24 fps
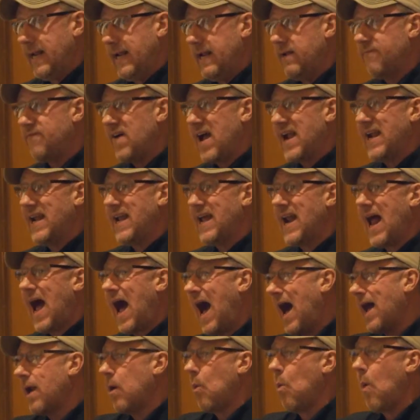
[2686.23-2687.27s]
if I get
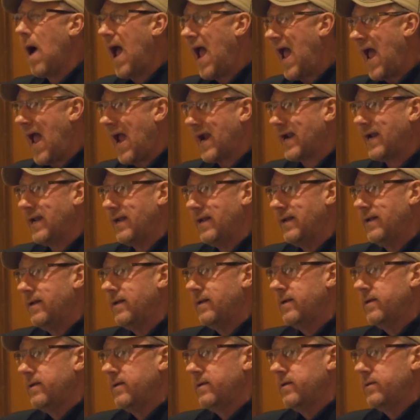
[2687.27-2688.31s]
out of whack,
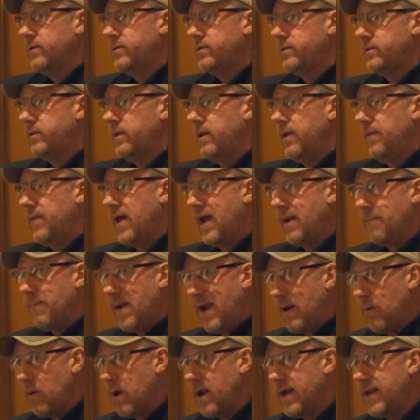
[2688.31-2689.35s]
I
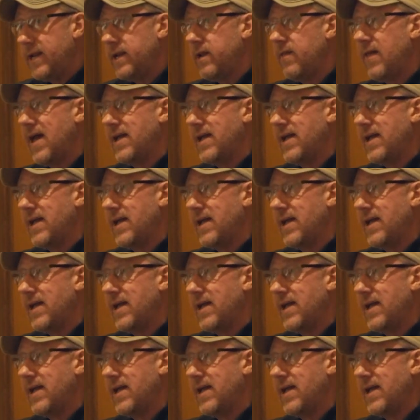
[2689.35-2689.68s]
may run into